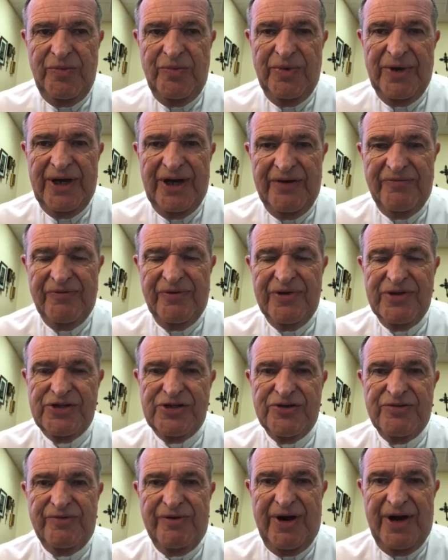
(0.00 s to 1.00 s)
whenever a
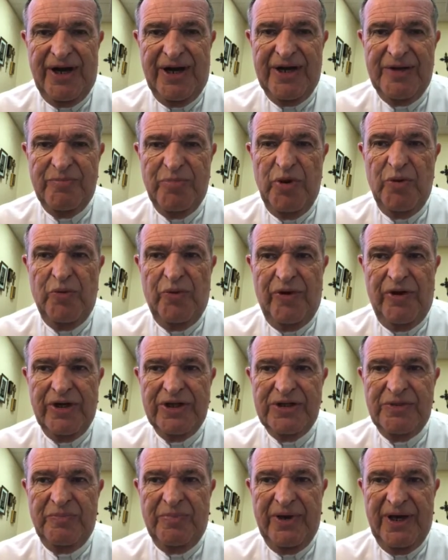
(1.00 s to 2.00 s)
scribe
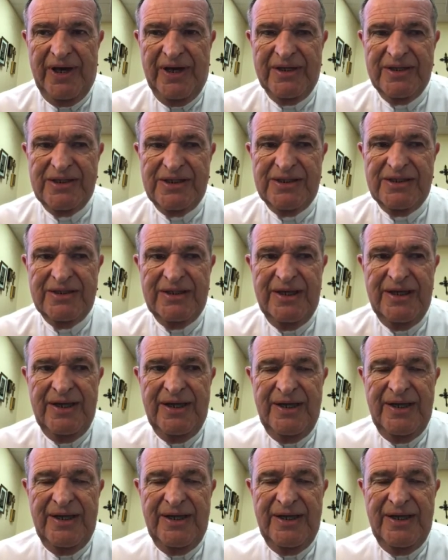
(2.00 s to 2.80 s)
walked past.